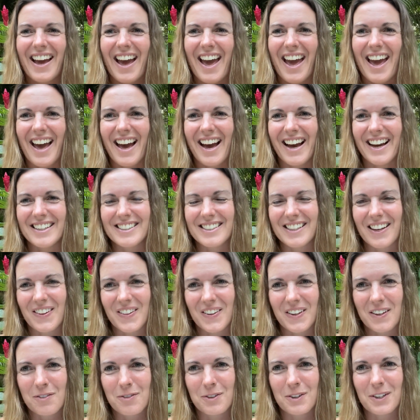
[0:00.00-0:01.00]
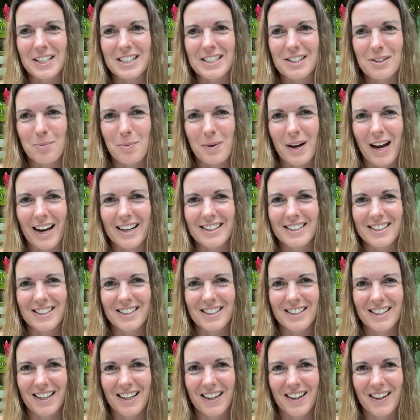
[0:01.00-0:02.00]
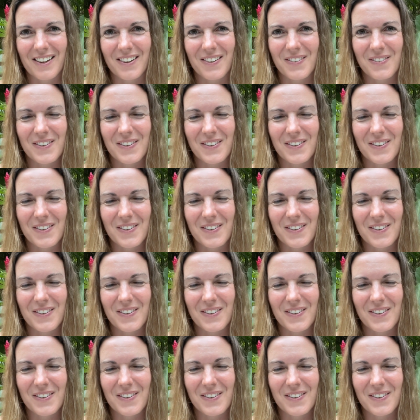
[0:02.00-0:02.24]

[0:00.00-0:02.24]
and I look forward to practicing